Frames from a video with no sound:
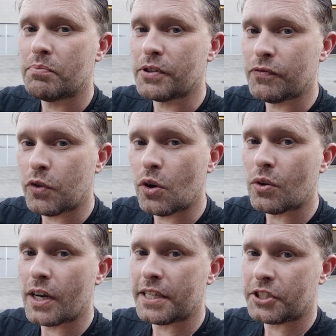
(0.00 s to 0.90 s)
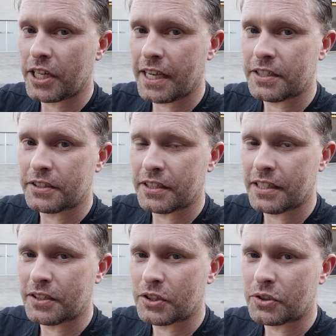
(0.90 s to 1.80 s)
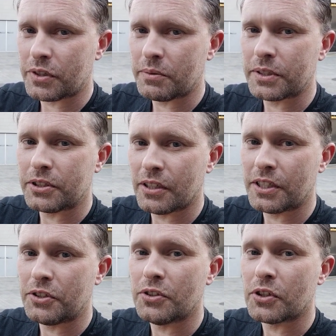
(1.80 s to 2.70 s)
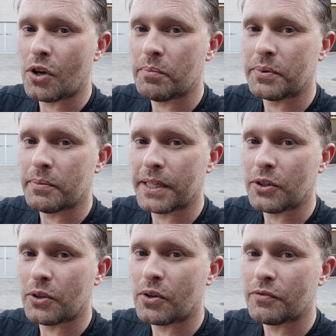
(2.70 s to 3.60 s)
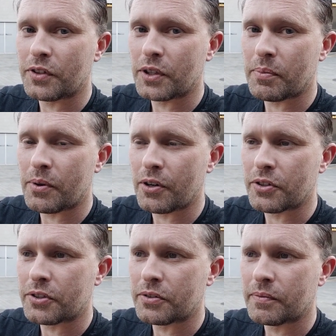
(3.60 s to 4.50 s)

before I changed the industry were telling you to compliment her off the approach,